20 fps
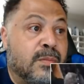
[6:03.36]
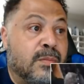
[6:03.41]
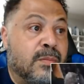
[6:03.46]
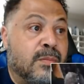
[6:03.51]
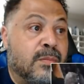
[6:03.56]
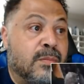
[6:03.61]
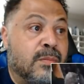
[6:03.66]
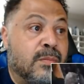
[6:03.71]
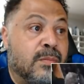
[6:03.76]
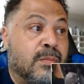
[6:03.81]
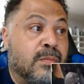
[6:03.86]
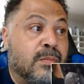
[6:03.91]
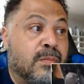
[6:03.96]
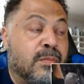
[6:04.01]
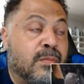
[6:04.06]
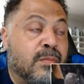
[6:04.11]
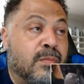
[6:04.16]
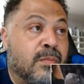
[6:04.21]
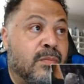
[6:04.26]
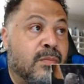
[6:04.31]

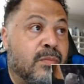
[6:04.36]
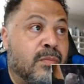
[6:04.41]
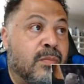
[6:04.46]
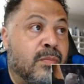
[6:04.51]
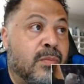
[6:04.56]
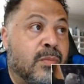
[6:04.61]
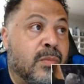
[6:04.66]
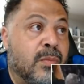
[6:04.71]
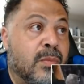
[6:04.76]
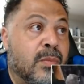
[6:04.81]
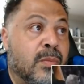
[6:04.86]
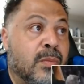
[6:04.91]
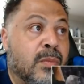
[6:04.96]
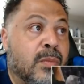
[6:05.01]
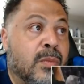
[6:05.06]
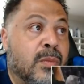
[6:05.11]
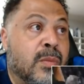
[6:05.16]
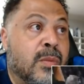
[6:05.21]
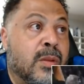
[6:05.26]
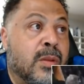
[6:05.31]

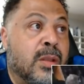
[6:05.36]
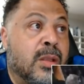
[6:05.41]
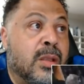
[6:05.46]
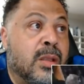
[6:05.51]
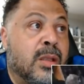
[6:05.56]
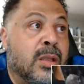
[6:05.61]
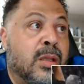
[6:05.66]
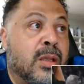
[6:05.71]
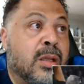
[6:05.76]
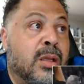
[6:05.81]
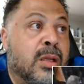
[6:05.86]
[no speech]